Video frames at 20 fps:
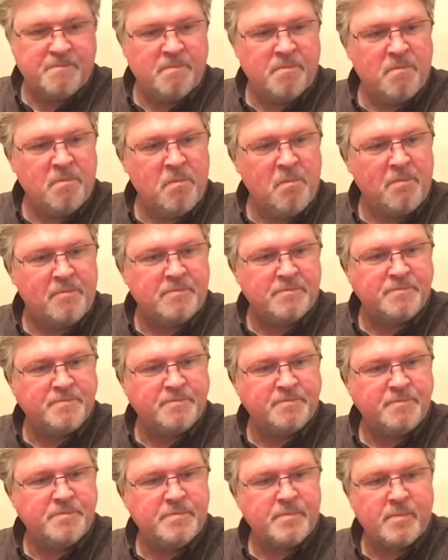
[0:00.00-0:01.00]

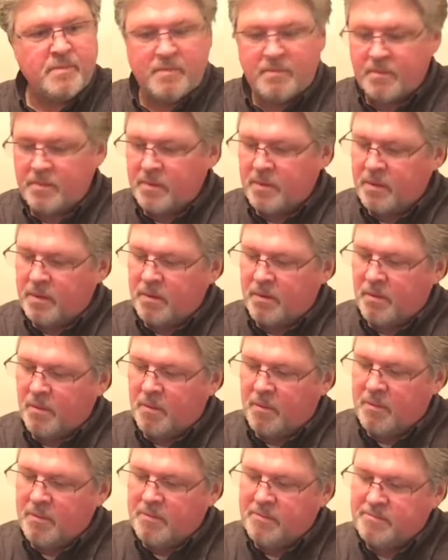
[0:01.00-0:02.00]

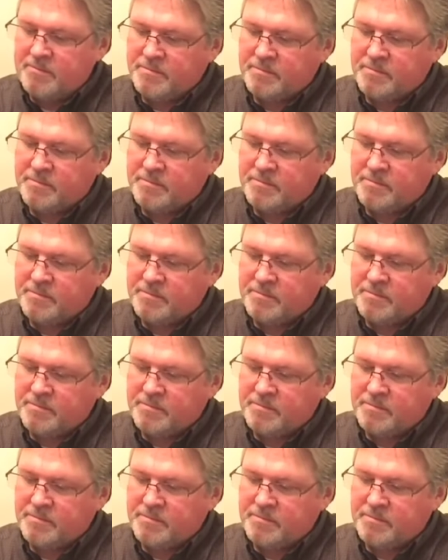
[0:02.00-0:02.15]
[no speech]